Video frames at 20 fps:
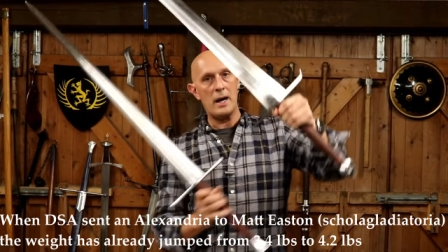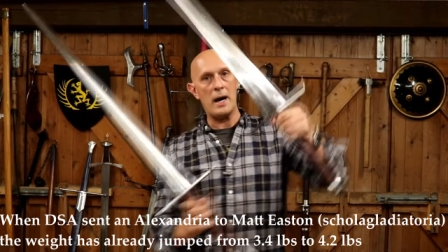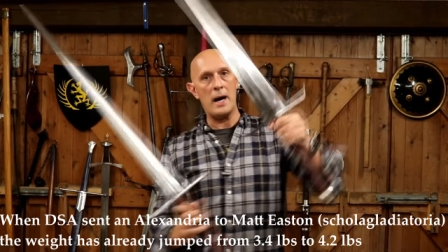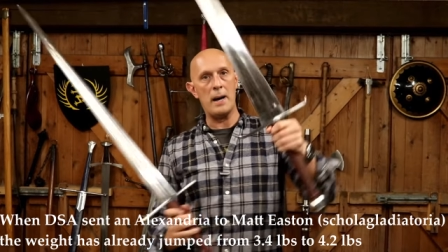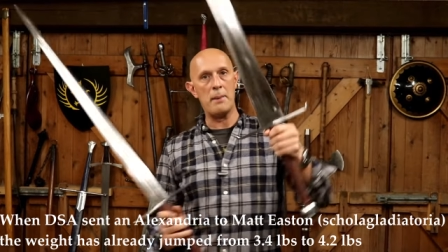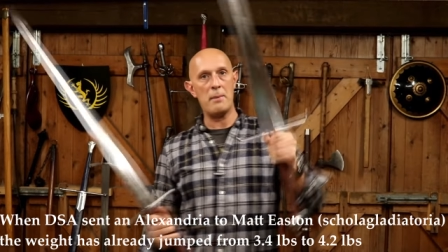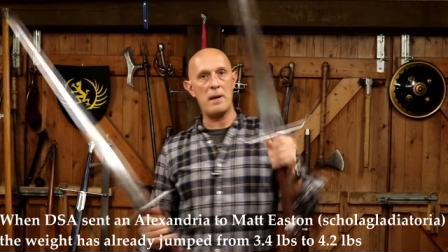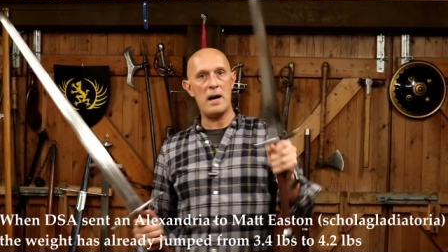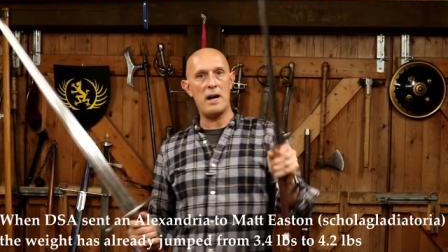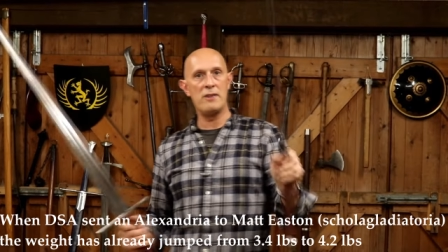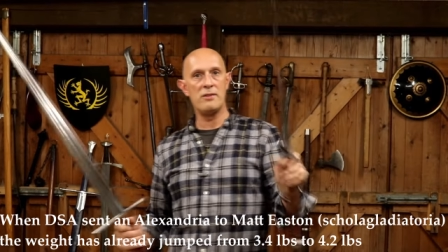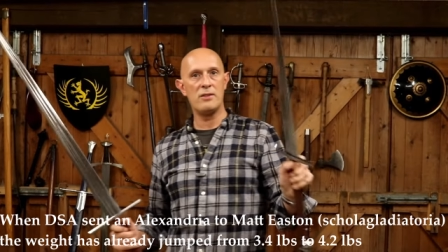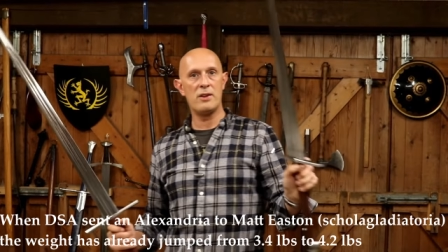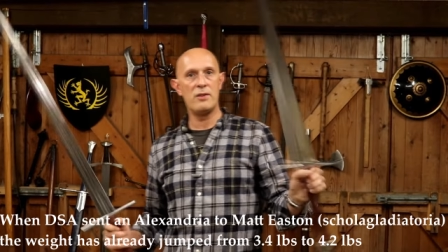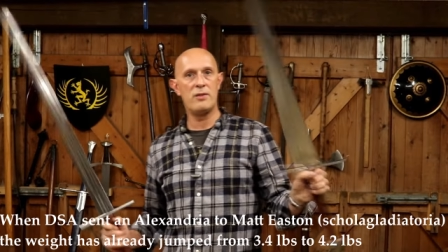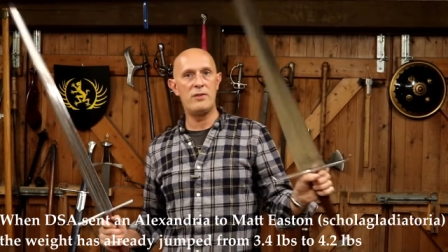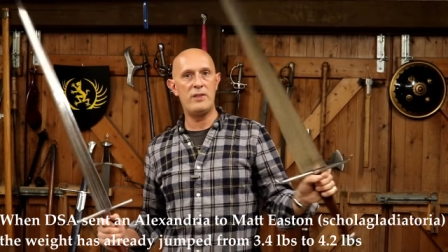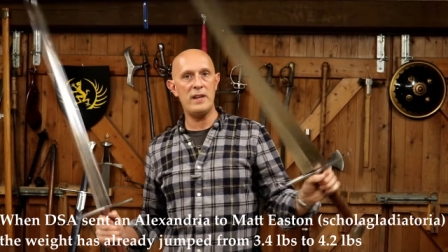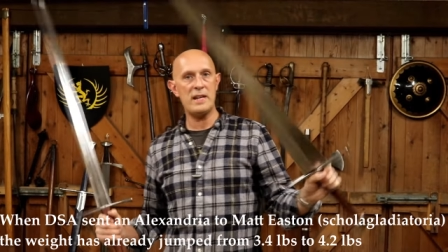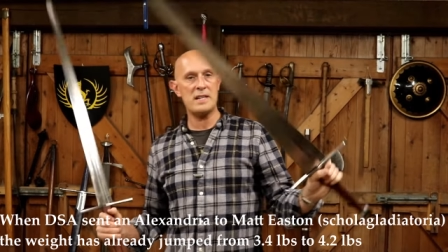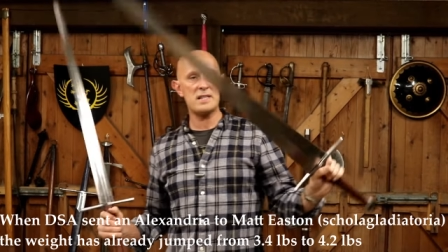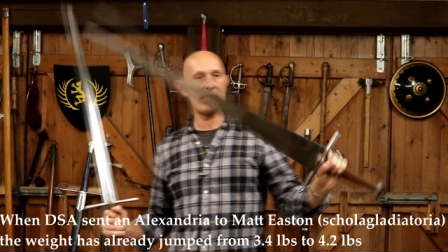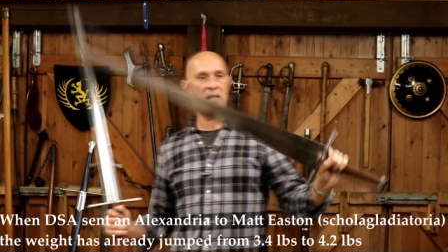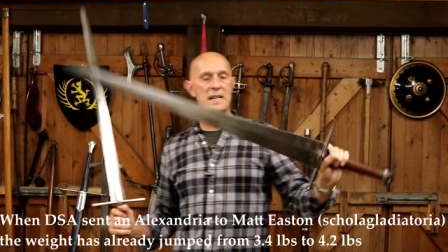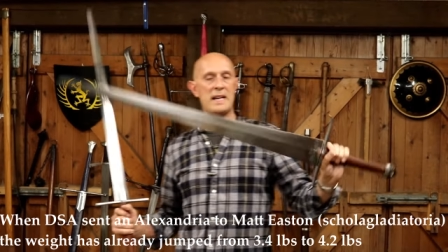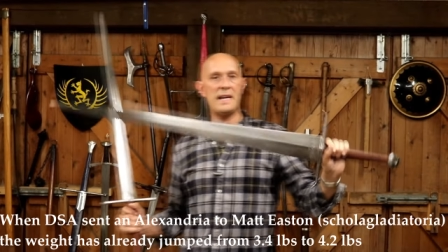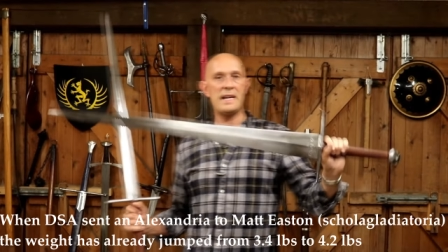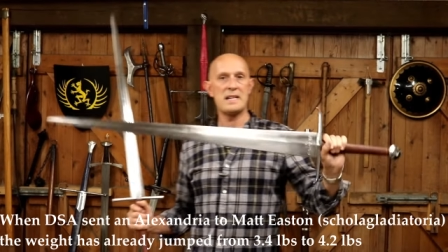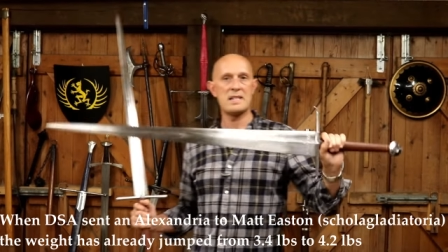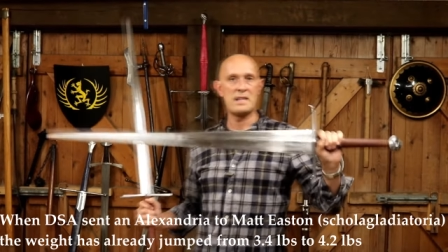um, and
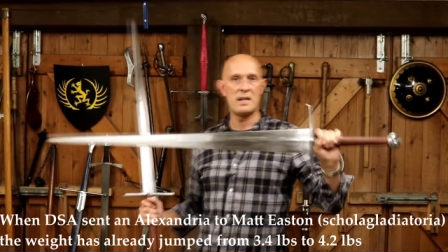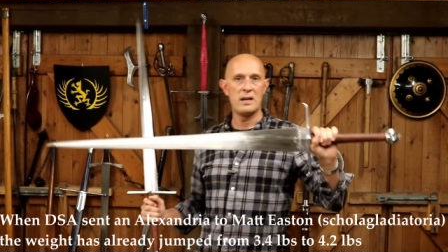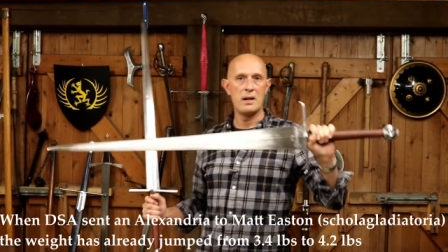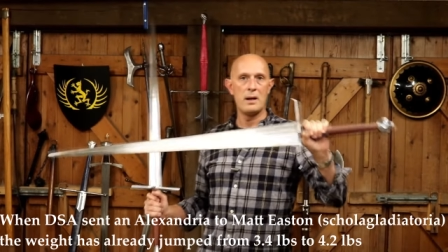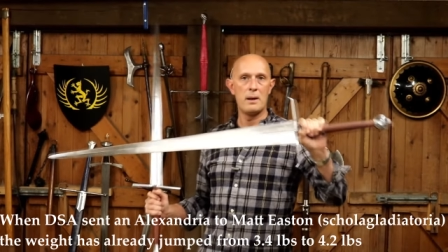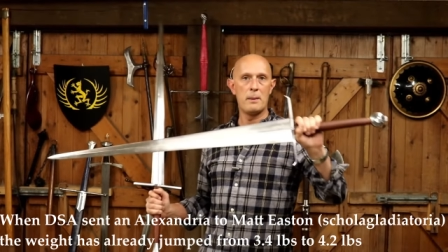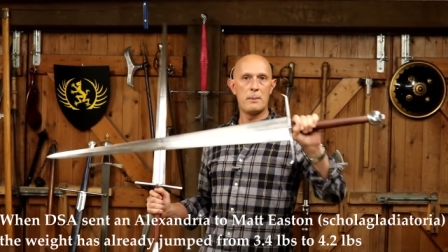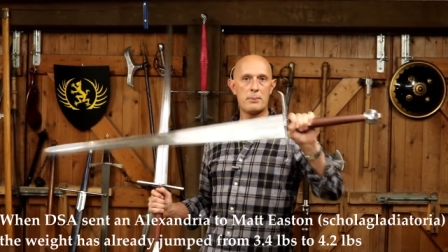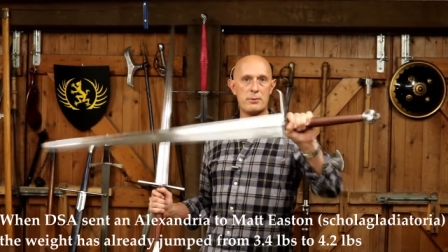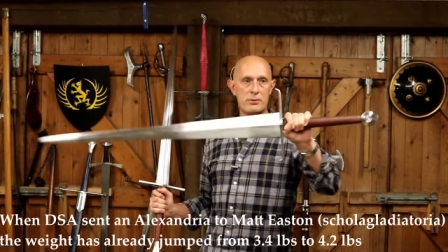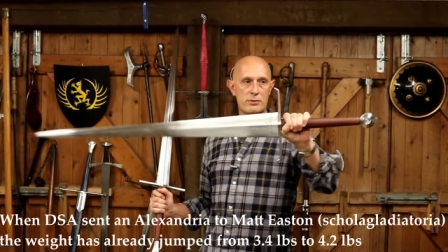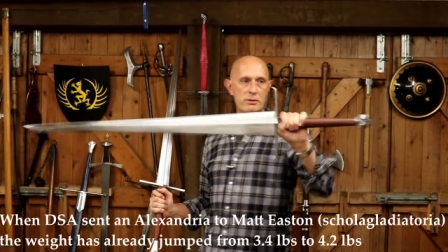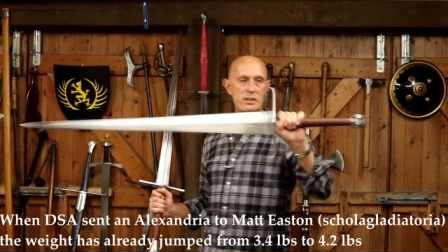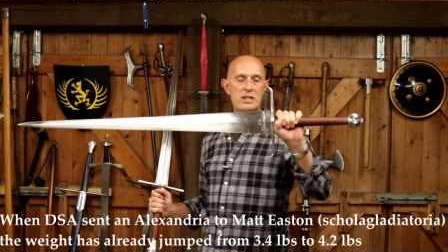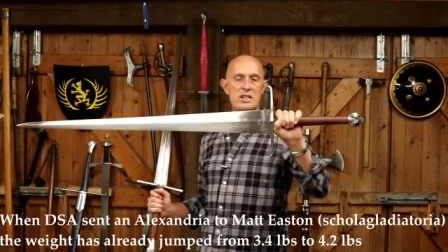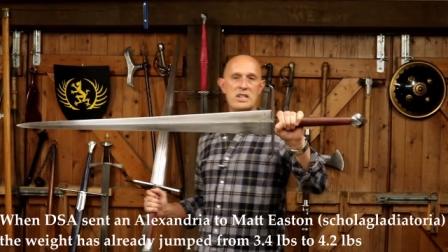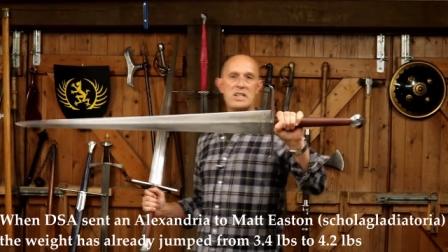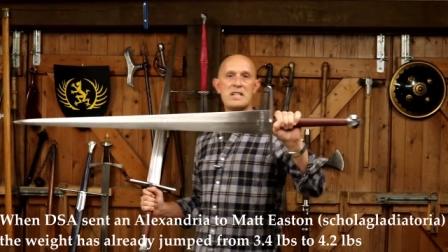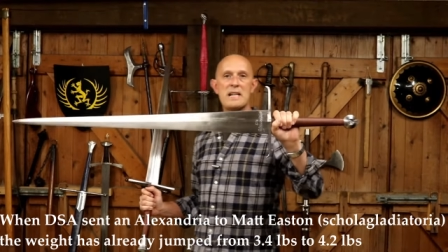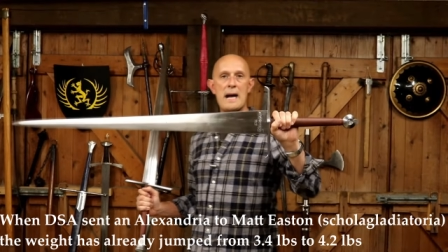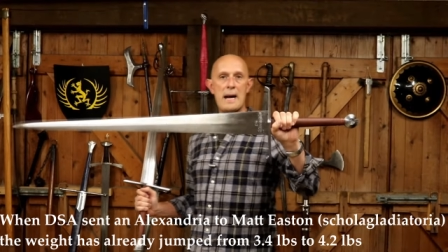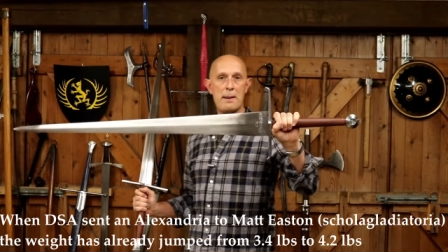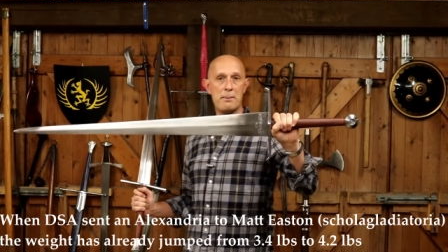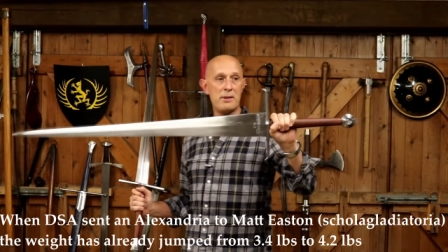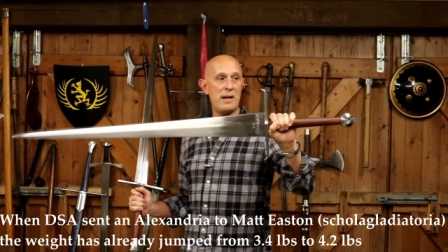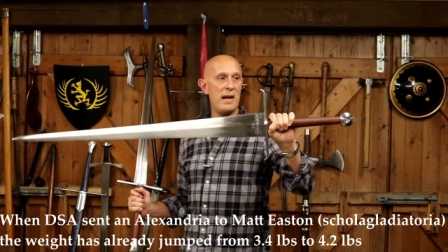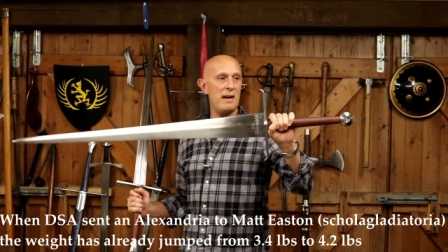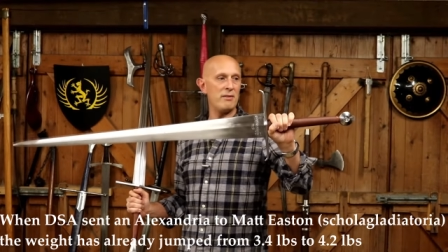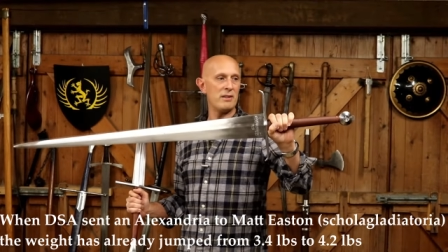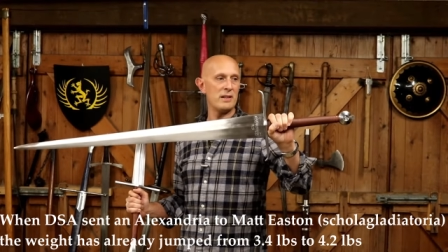this is pretty
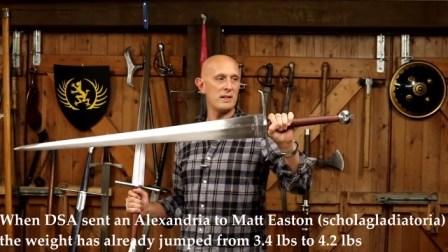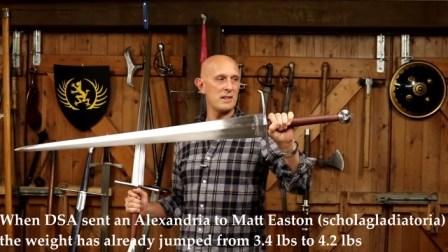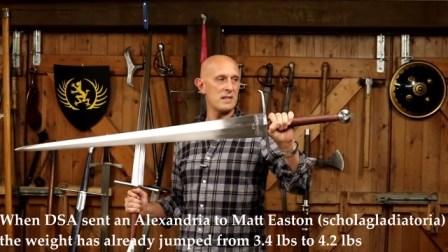damned heavy,